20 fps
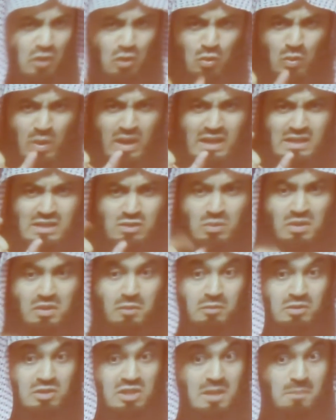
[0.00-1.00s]
words
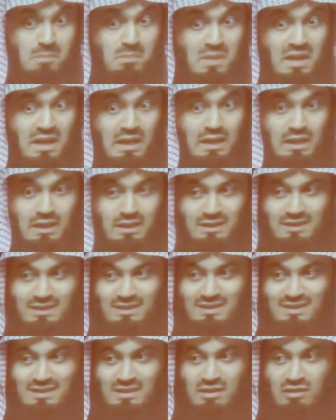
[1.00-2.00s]
with deep
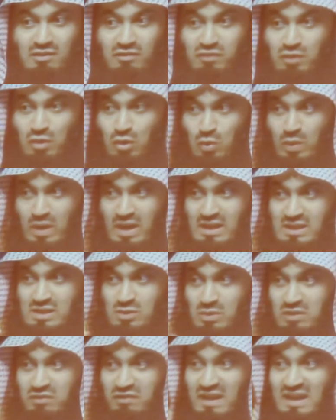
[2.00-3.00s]
meaning. Few words with very